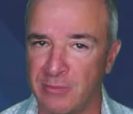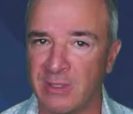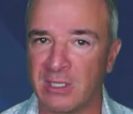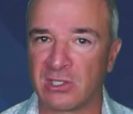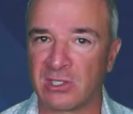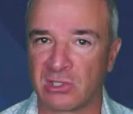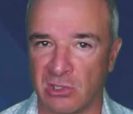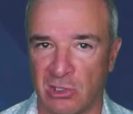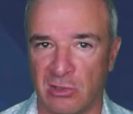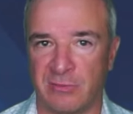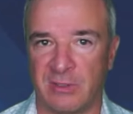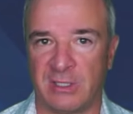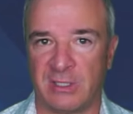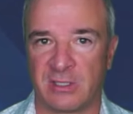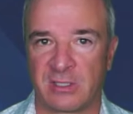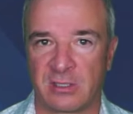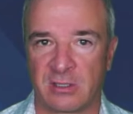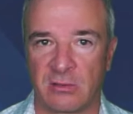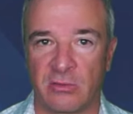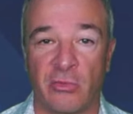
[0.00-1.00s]

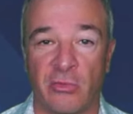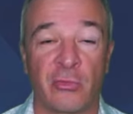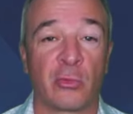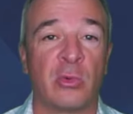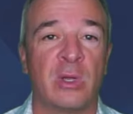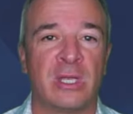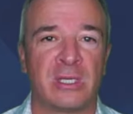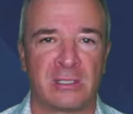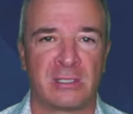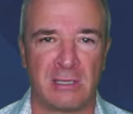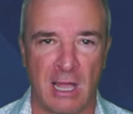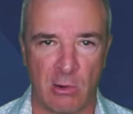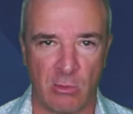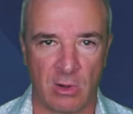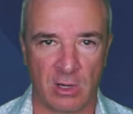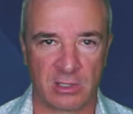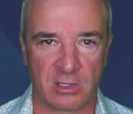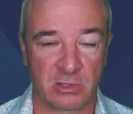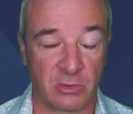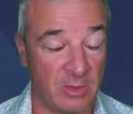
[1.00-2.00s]
service through his
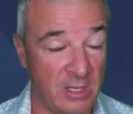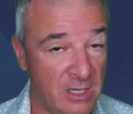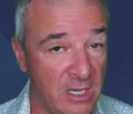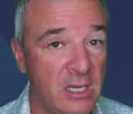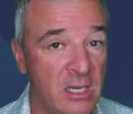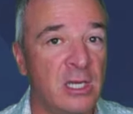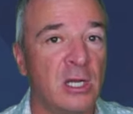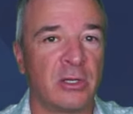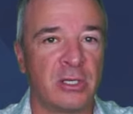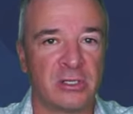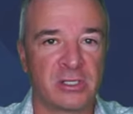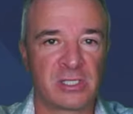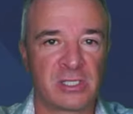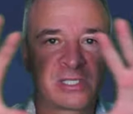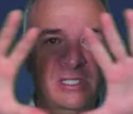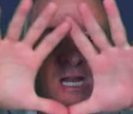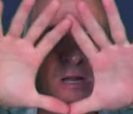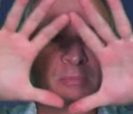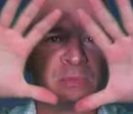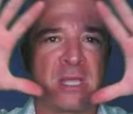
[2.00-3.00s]
network? So, he, you know, you
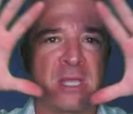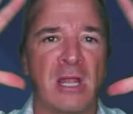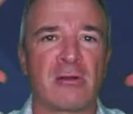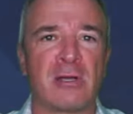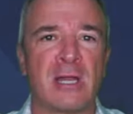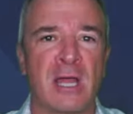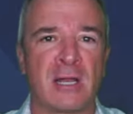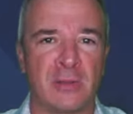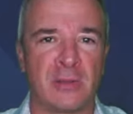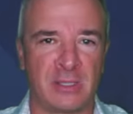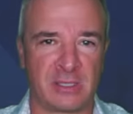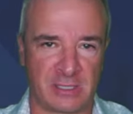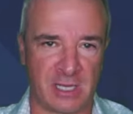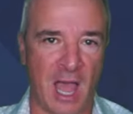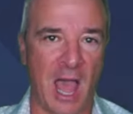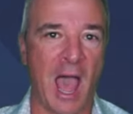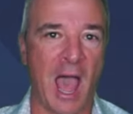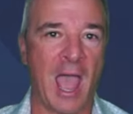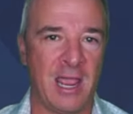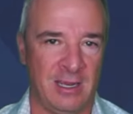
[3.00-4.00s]
set up the internet in the
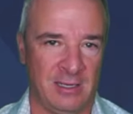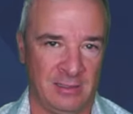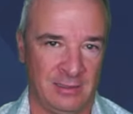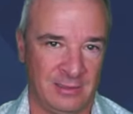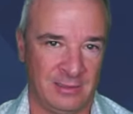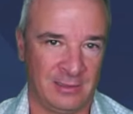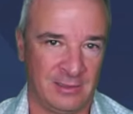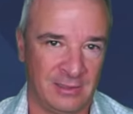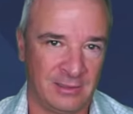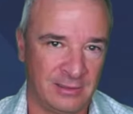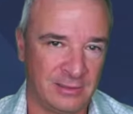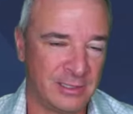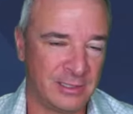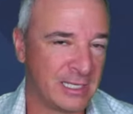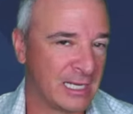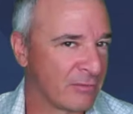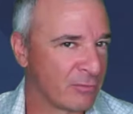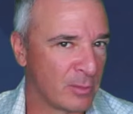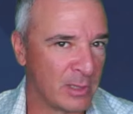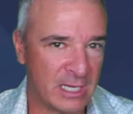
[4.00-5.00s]
sky, and you
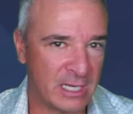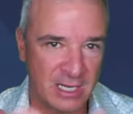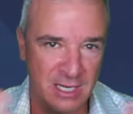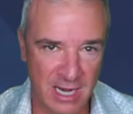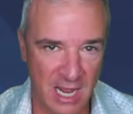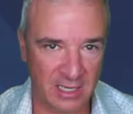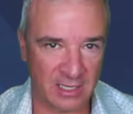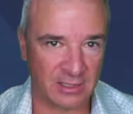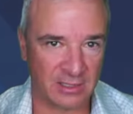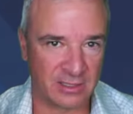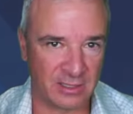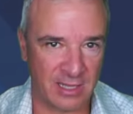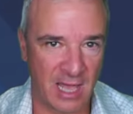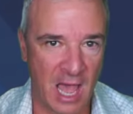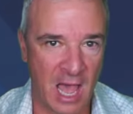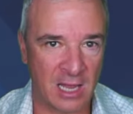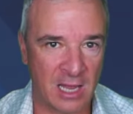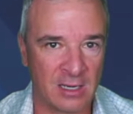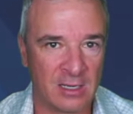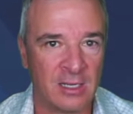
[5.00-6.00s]
get everybody connected to
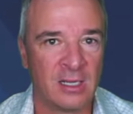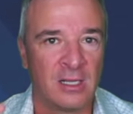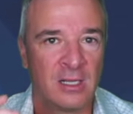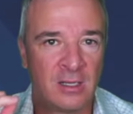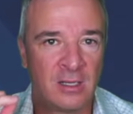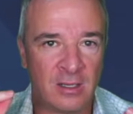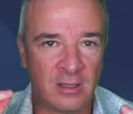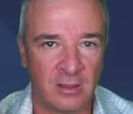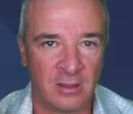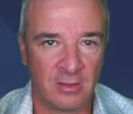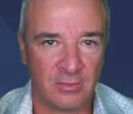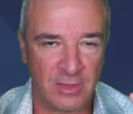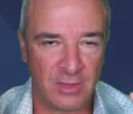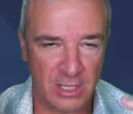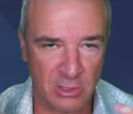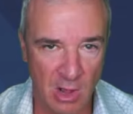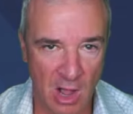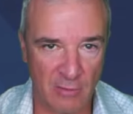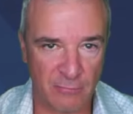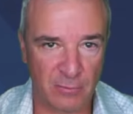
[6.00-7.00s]
that. Then
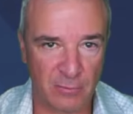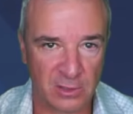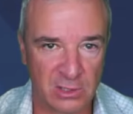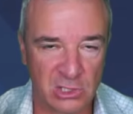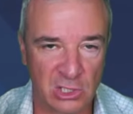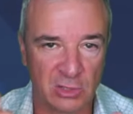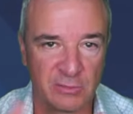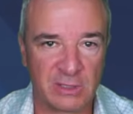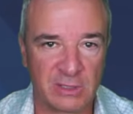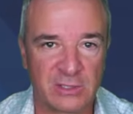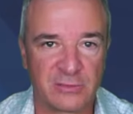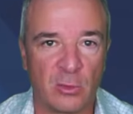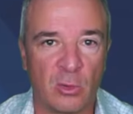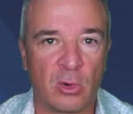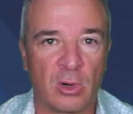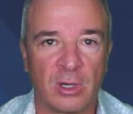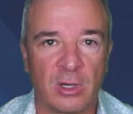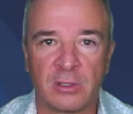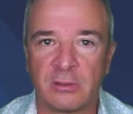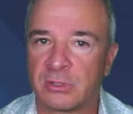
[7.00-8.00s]
you offer a service
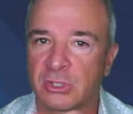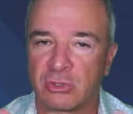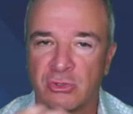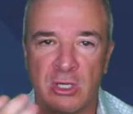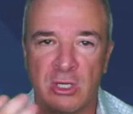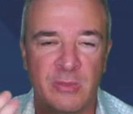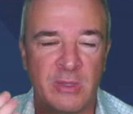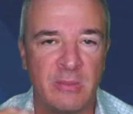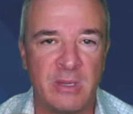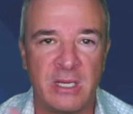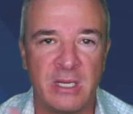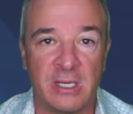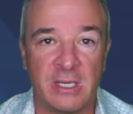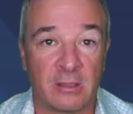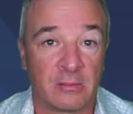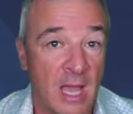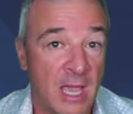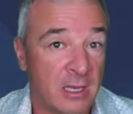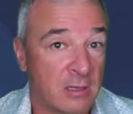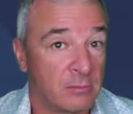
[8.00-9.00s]
for streaming media
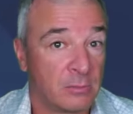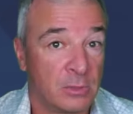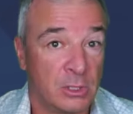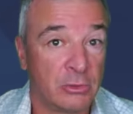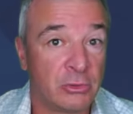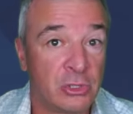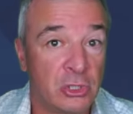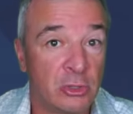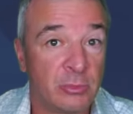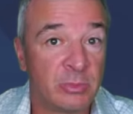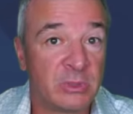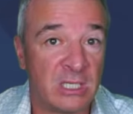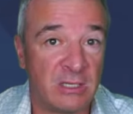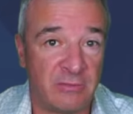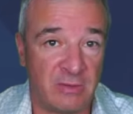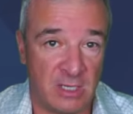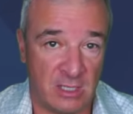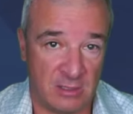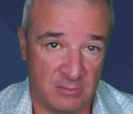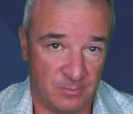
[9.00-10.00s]
like YouTube
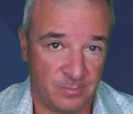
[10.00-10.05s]
TV,